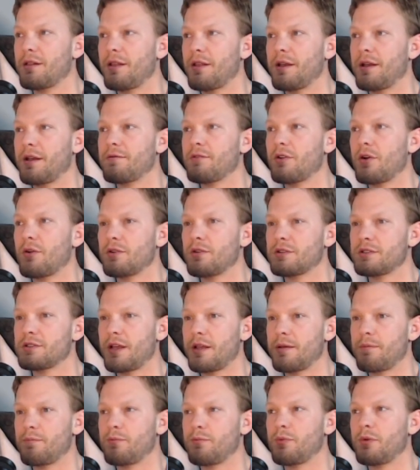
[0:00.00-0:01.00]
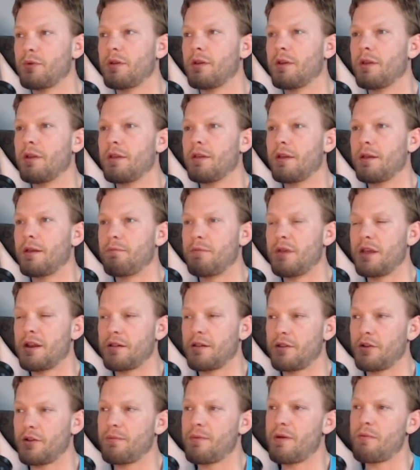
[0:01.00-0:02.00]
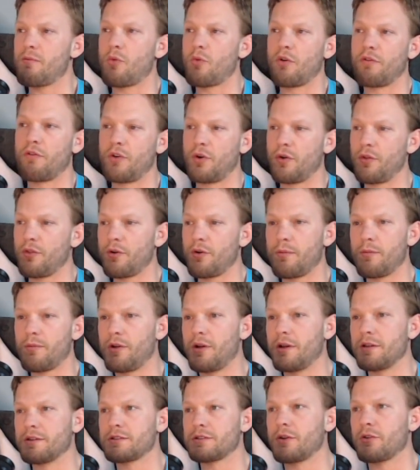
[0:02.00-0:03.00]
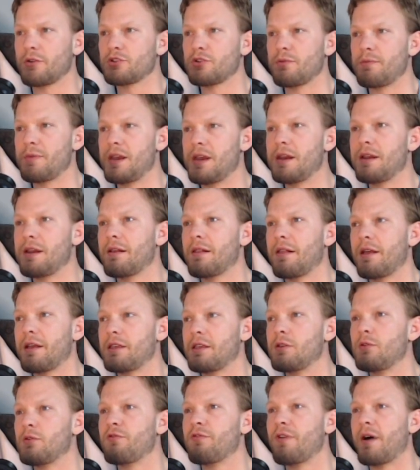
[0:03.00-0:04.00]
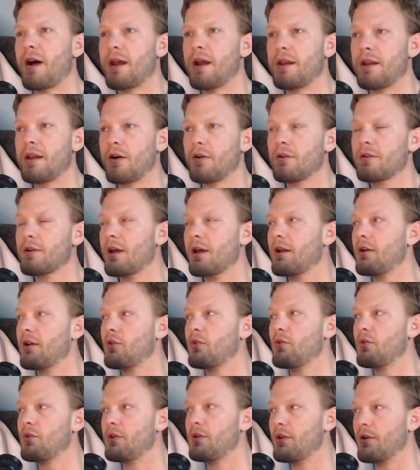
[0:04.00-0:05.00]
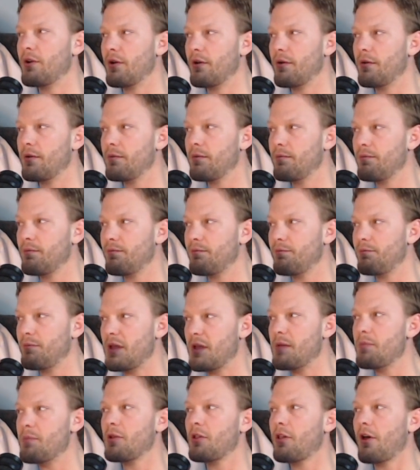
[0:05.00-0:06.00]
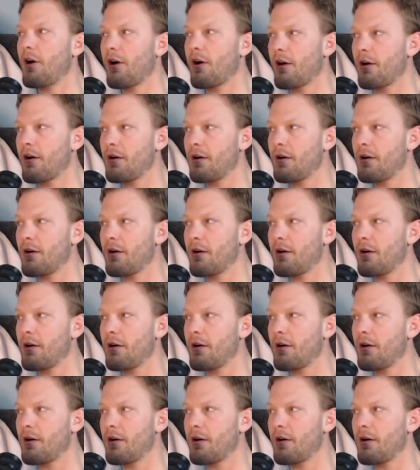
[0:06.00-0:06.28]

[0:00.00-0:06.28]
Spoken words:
Like I've noticed like being a little bit more vulnerable on social media, like you find out kind of who your people are.